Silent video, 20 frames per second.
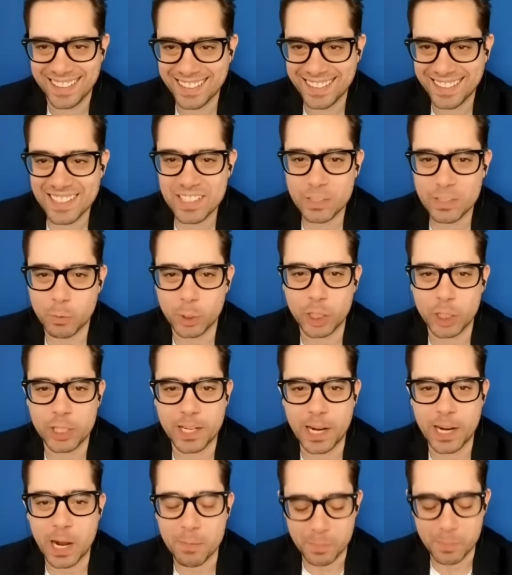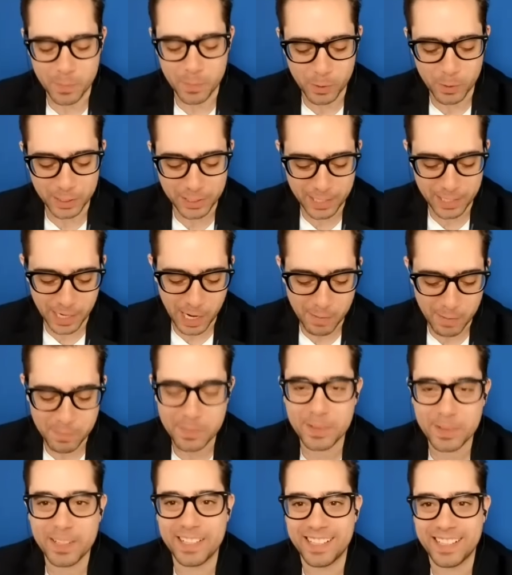look it up we'll look it up um, we'll look it but
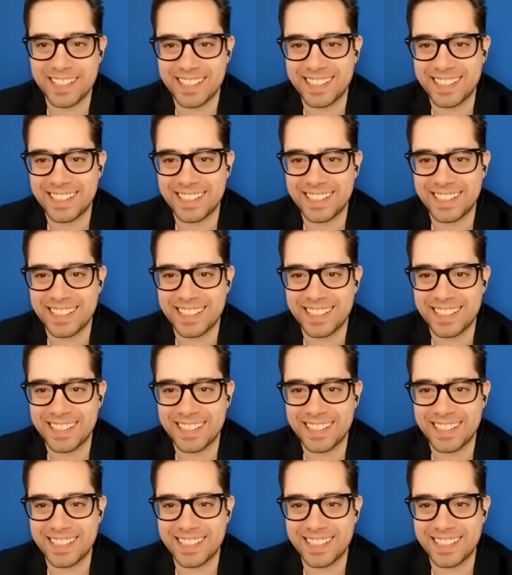up but it